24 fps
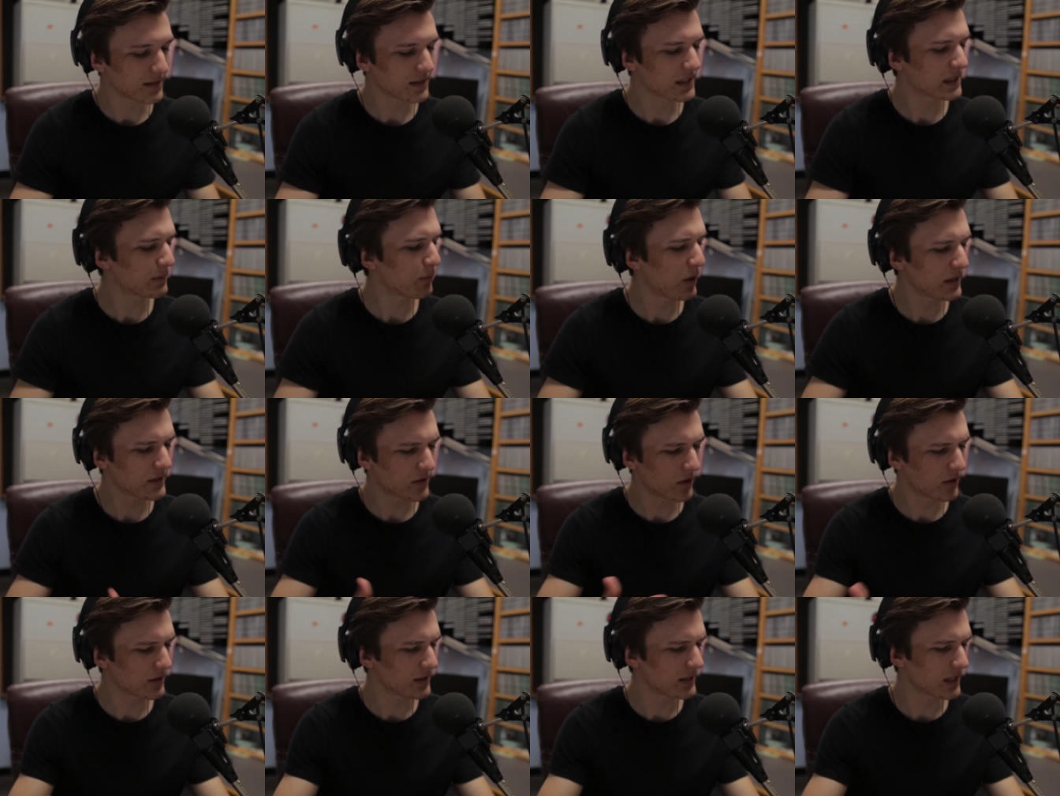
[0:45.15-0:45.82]

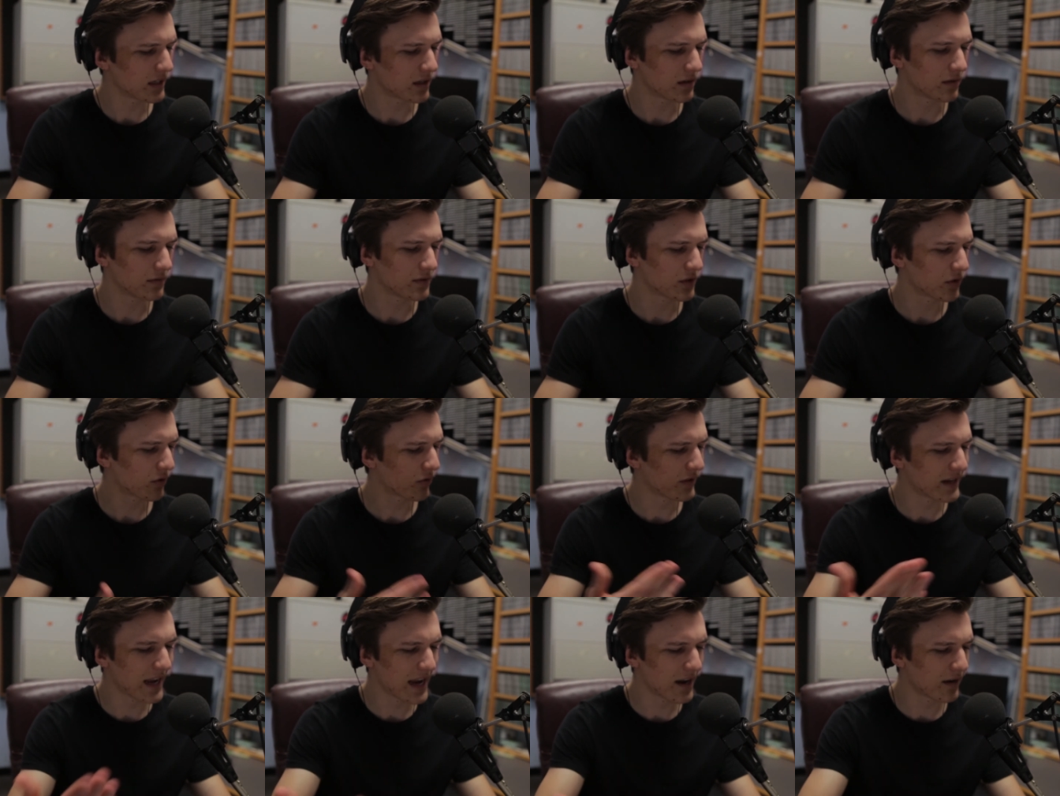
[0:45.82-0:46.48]
express ourselves
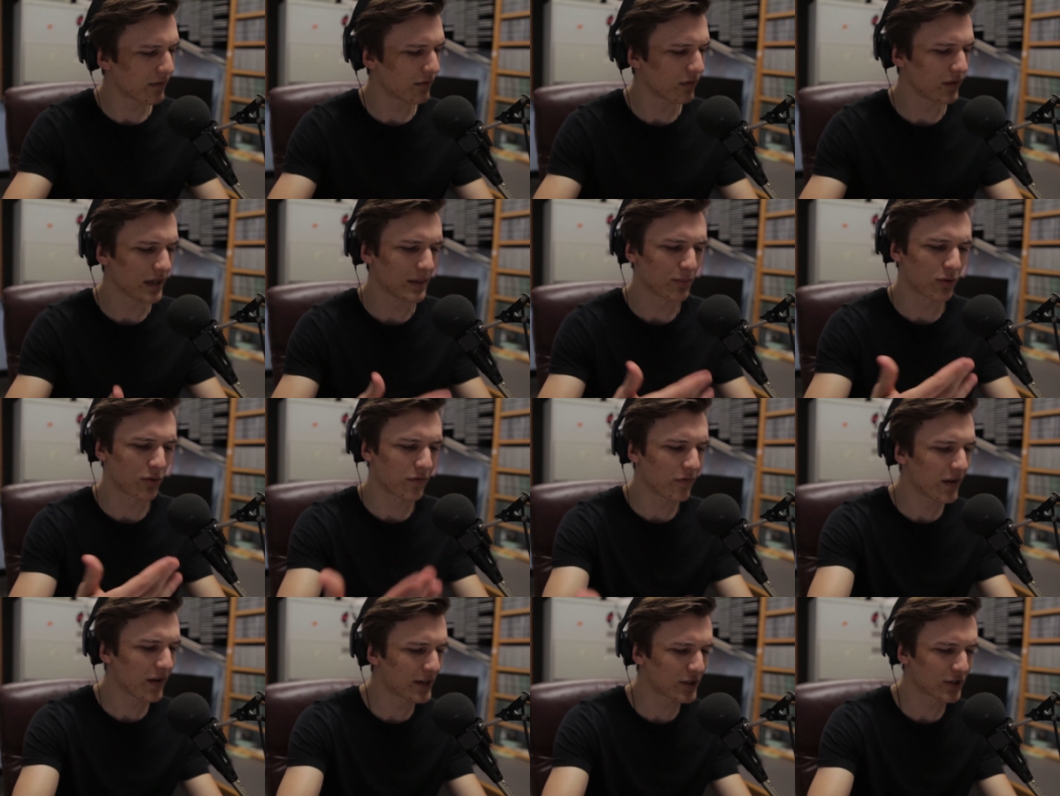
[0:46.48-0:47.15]
creatively,
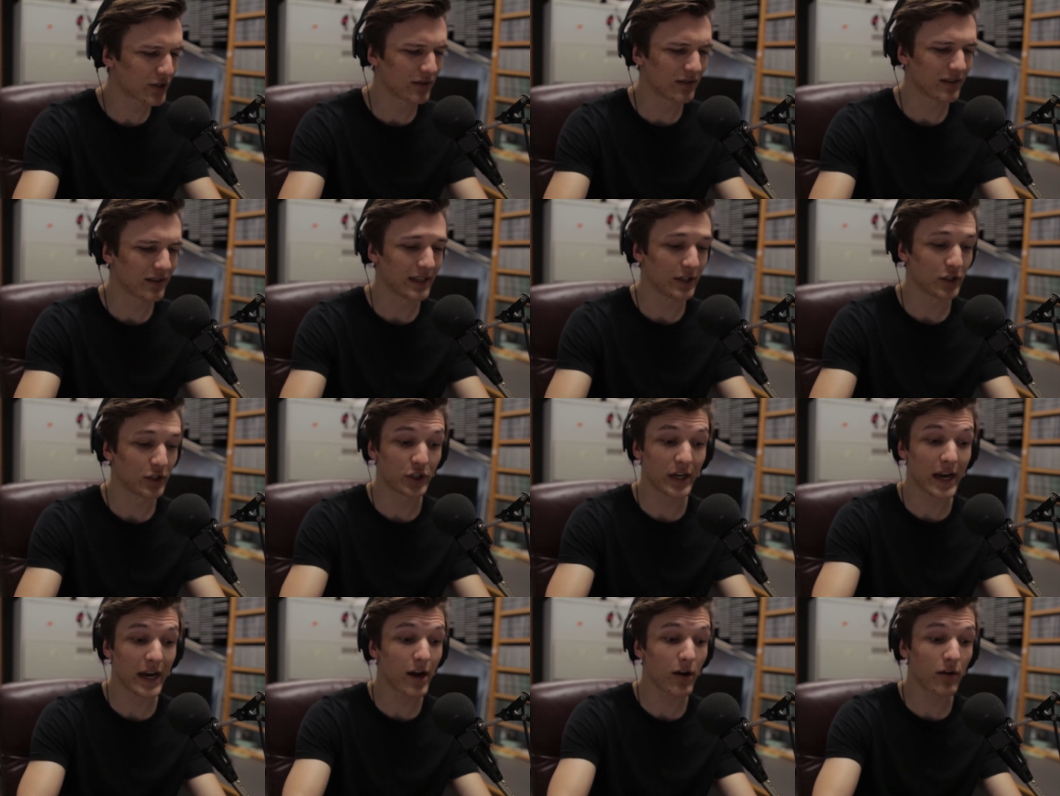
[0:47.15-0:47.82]
professionally,
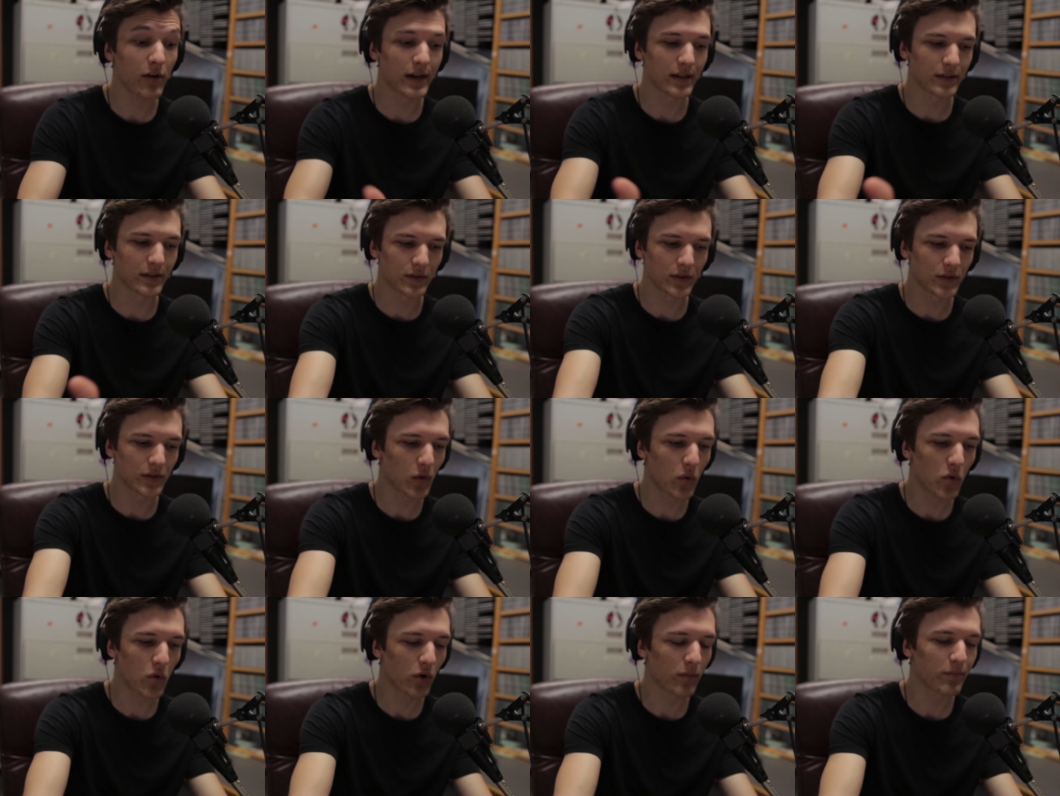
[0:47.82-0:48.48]
share and
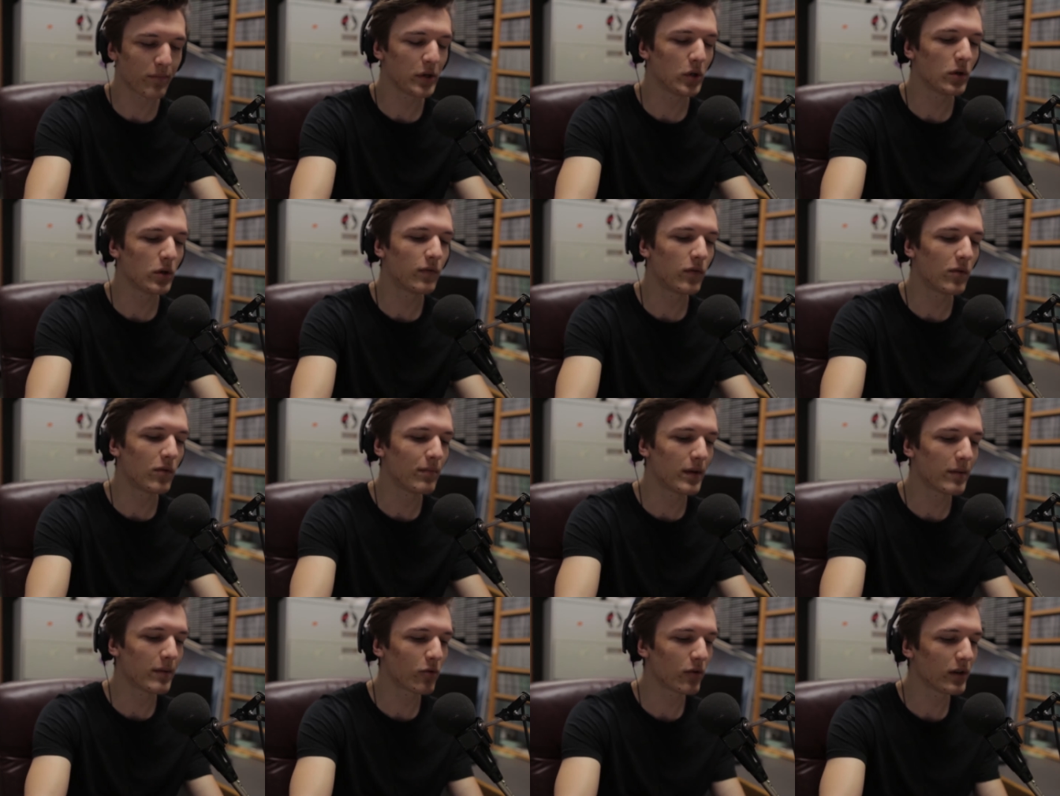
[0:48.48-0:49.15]
store
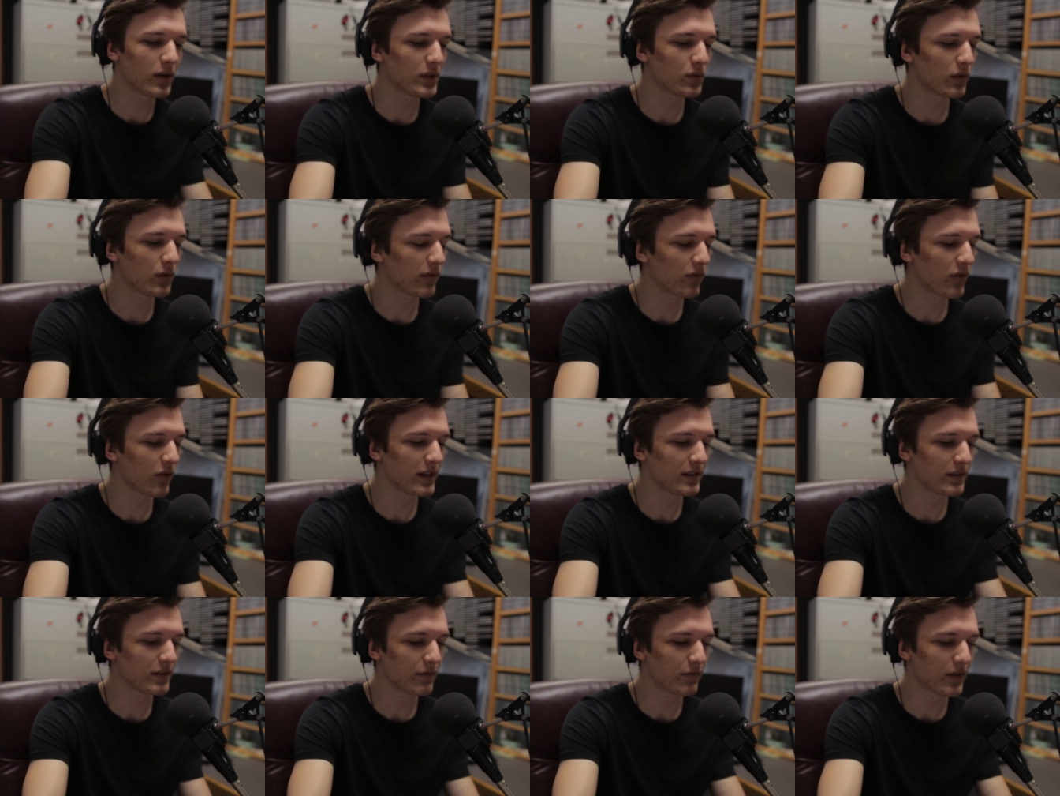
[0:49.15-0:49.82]
beautiful memories with
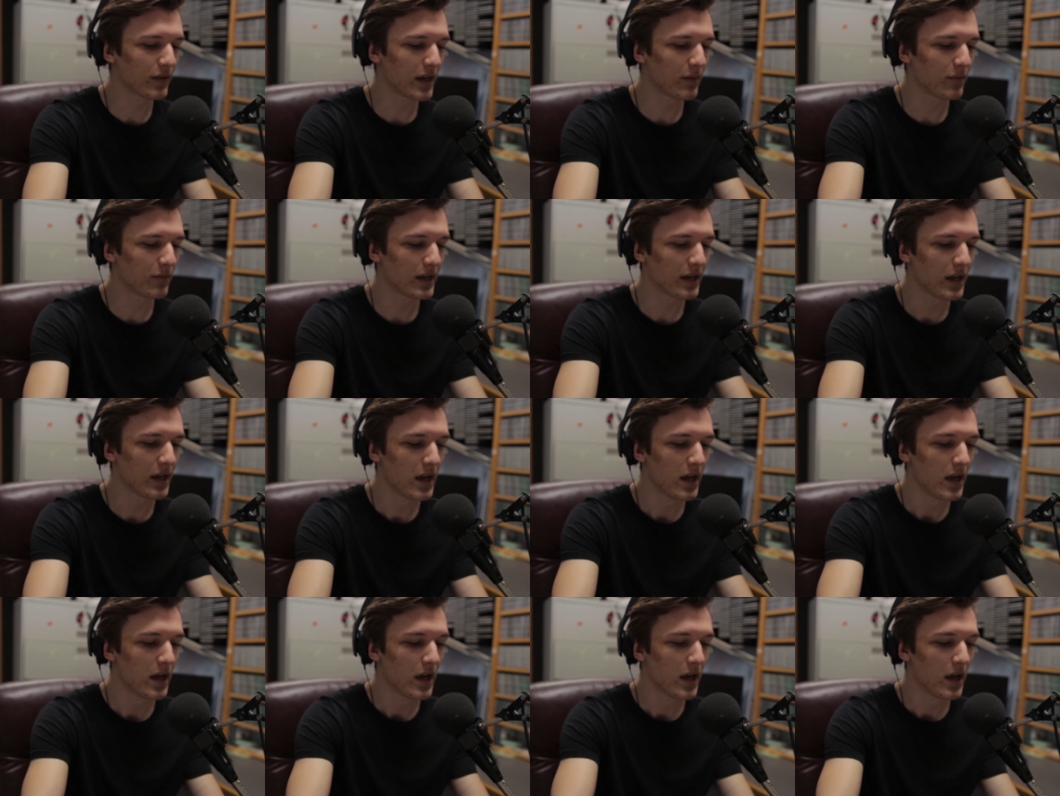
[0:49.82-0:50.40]
friends and family,